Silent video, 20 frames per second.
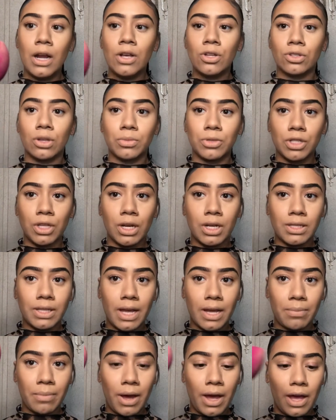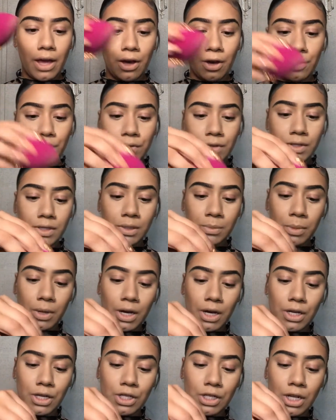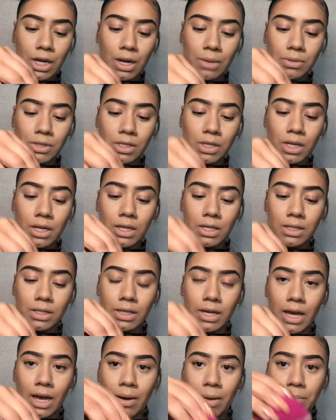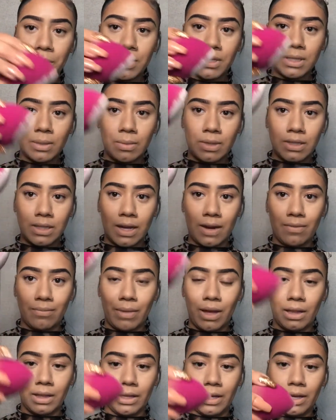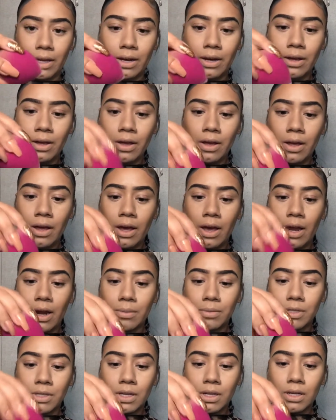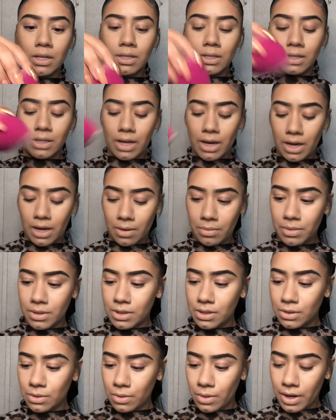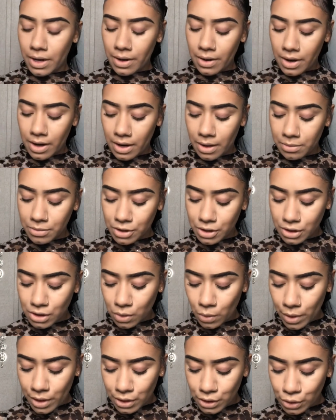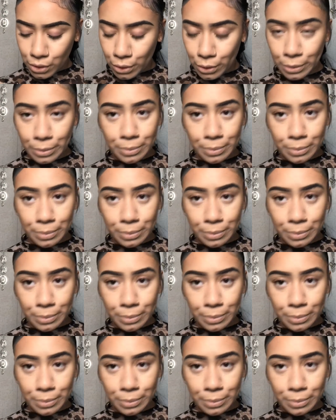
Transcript: So I'm just gonna take my e.l.f. sponge and I'm just gonna put some inside of my lid, and I'm just gonna dab into it, and I'm just going to